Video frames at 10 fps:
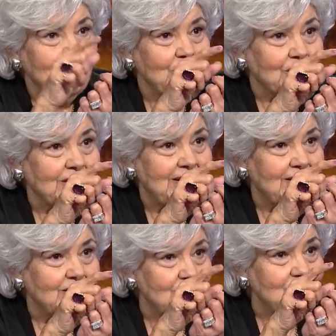your
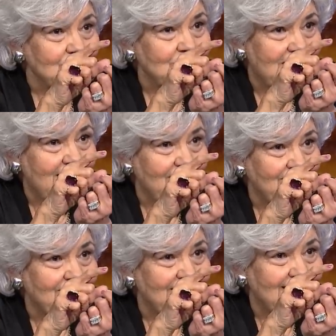ears are
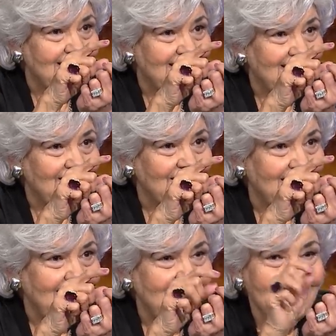deaf,
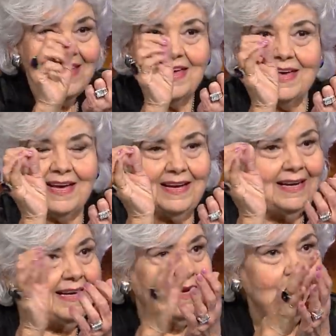okay,
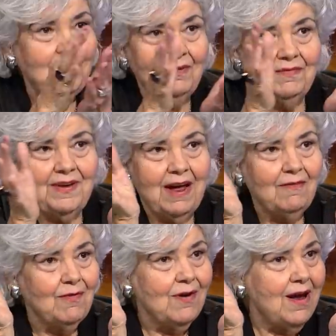he would have
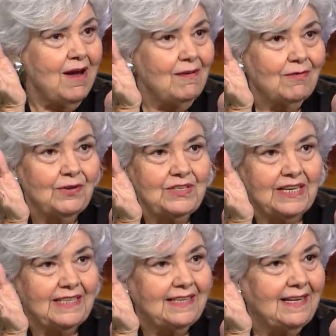never, ever
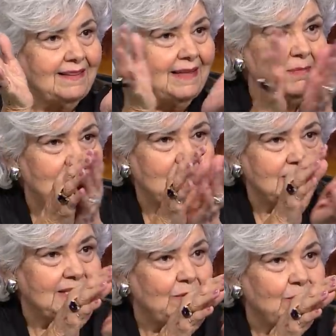done anything
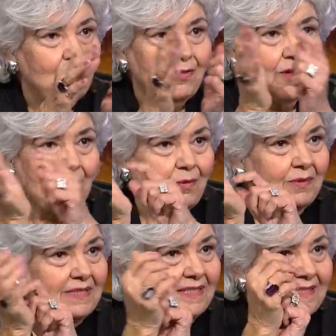because he would have thought
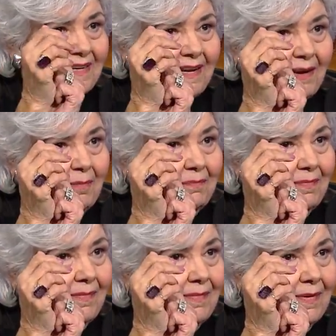it was a setup.
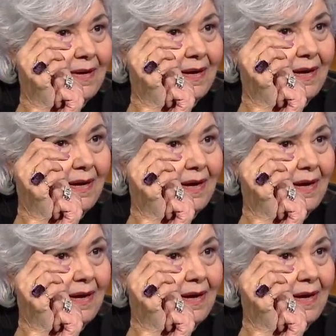So the